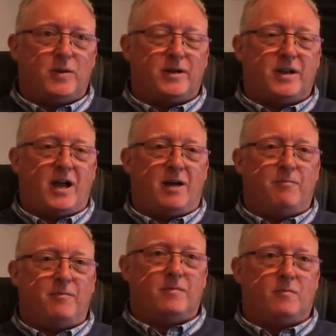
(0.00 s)

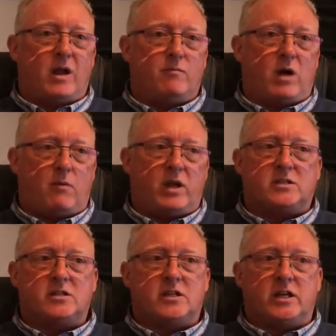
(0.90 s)
And when I went
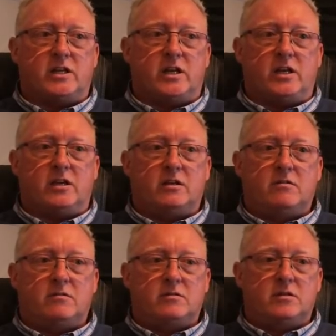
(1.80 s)
to see
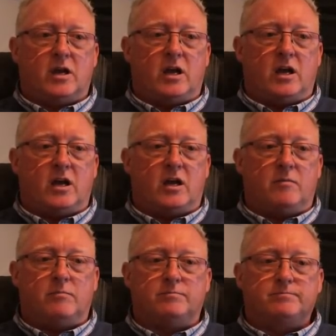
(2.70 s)
the